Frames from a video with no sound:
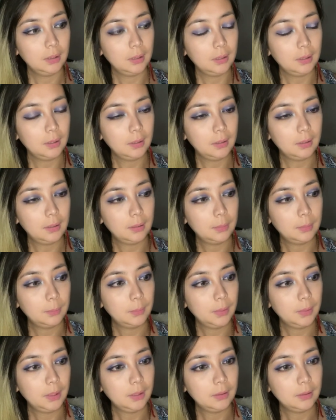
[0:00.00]

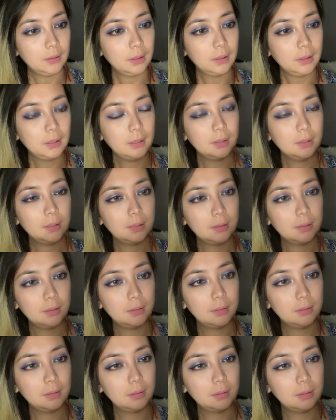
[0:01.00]
And I think that
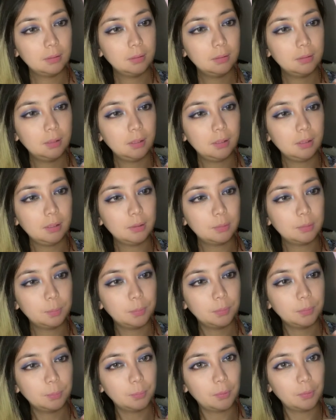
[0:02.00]
they need to
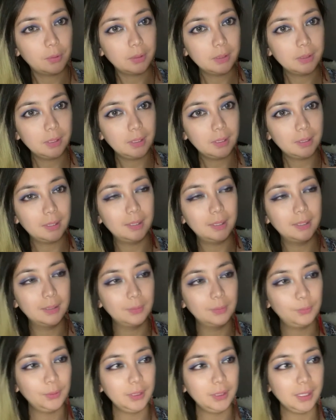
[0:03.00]
put more there.
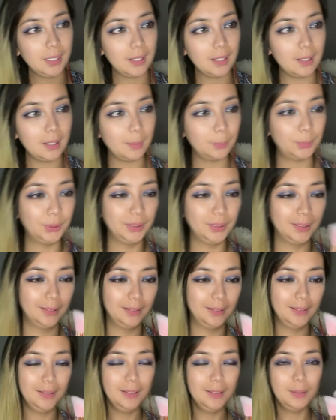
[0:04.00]
Fill it up.
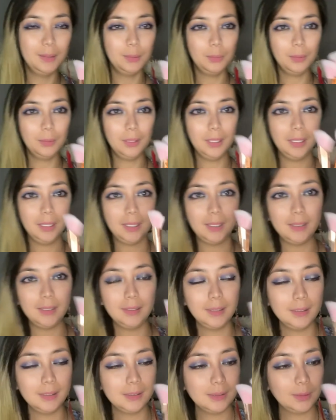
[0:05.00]
Why
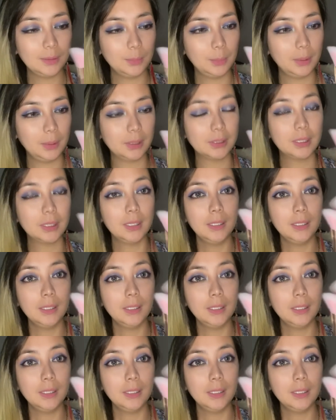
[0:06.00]
not so much?